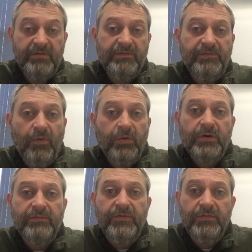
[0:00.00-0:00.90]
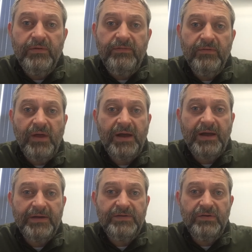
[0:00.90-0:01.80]
a 4. If you like
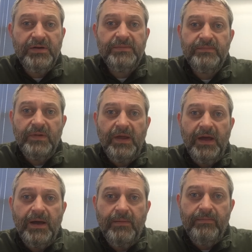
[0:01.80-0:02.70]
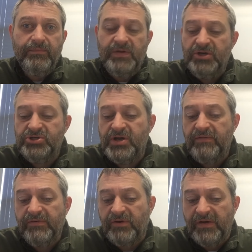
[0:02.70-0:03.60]
tuna, then you should
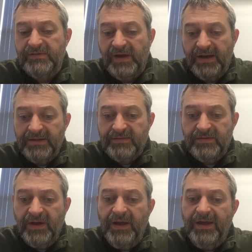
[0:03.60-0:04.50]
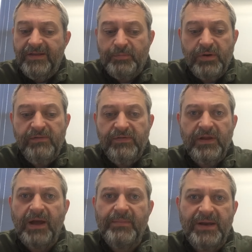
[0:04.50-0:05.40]
definitely try this out. It's pretty
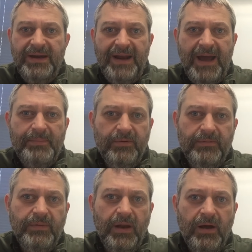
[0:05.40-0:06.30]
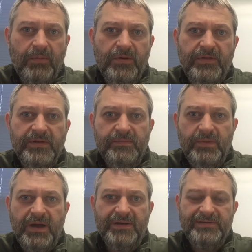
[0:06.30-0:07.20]
filling. I'm going to eat an apple along with this
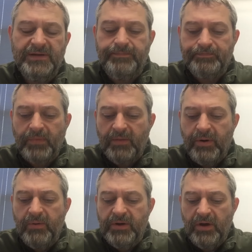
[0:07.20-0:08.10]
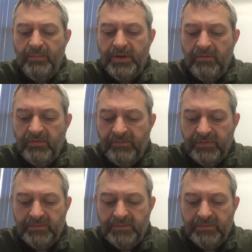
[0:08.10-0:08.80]
because it probably wouldn't hold me over